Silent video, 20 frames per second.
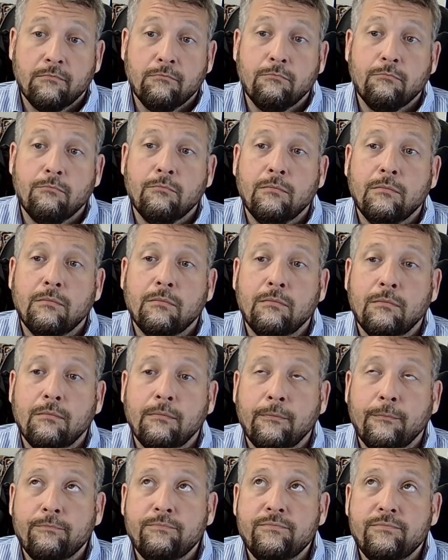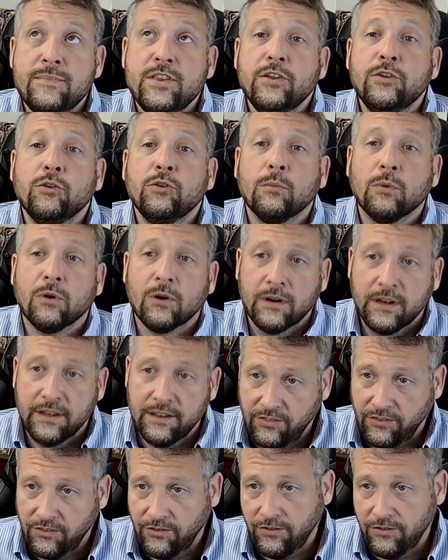
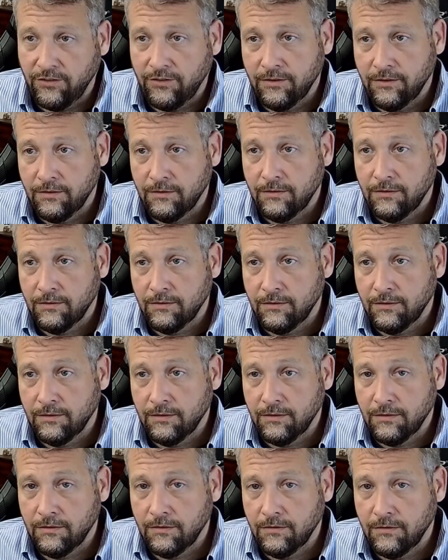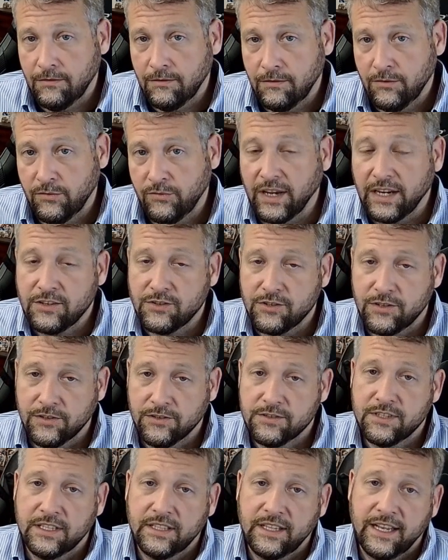numerous
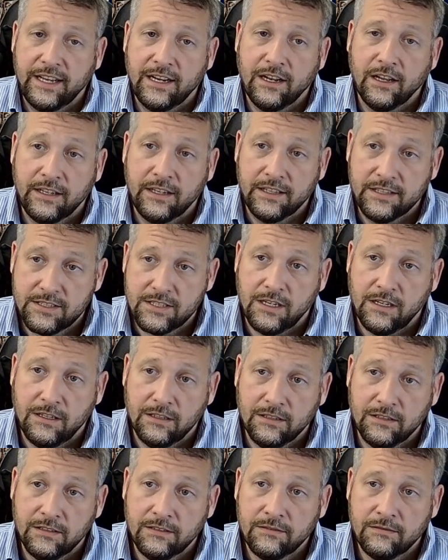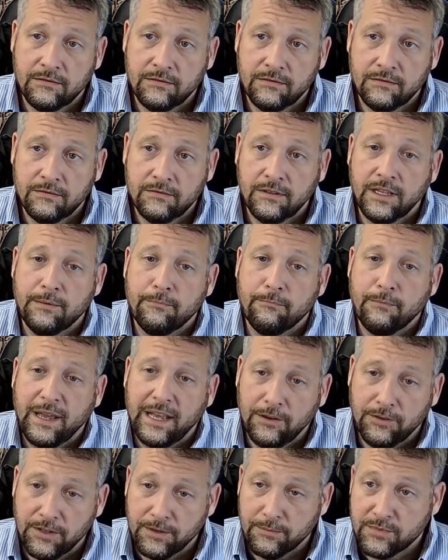fixtures that they had uninstalled and
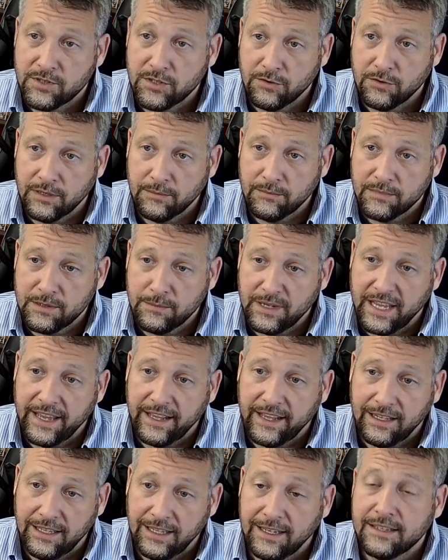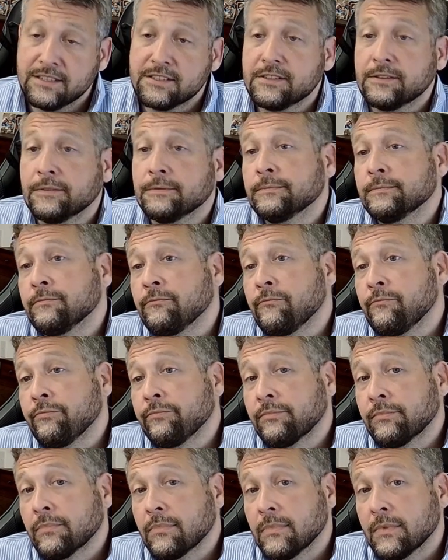mailed them to them to be analyzed.
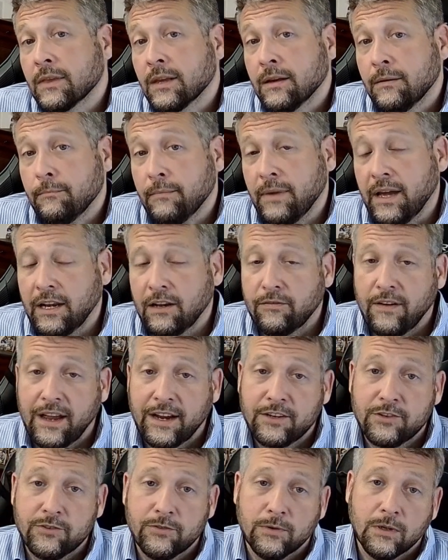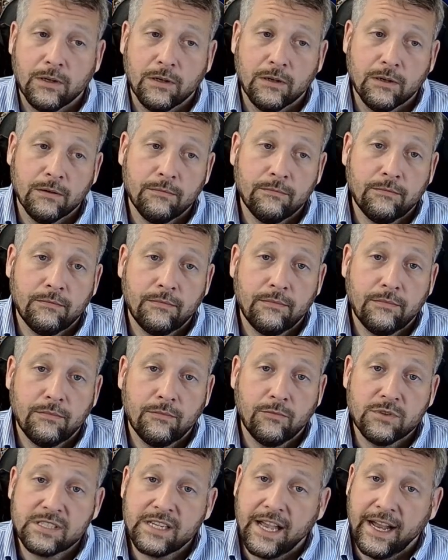Manufacturer
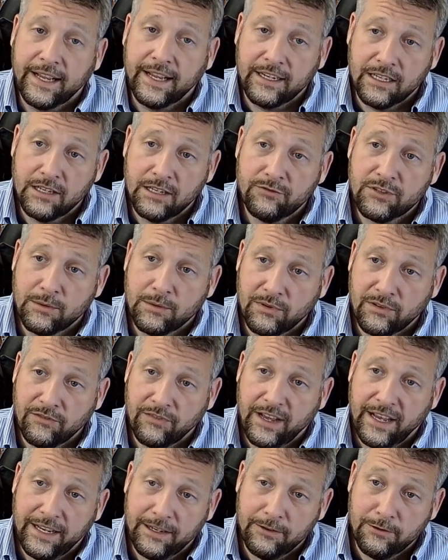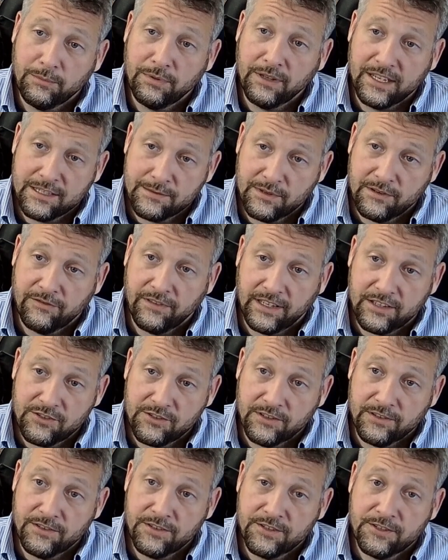was kind enough to provide replacement
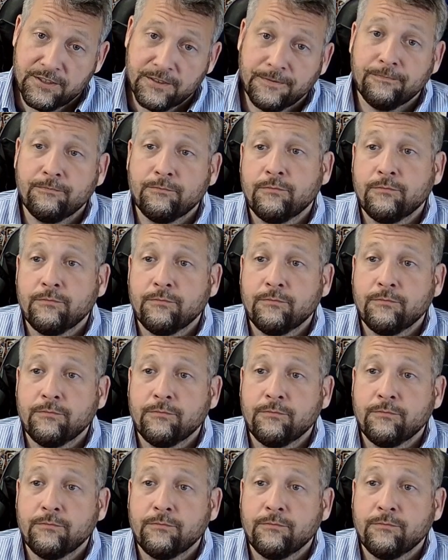fixtures.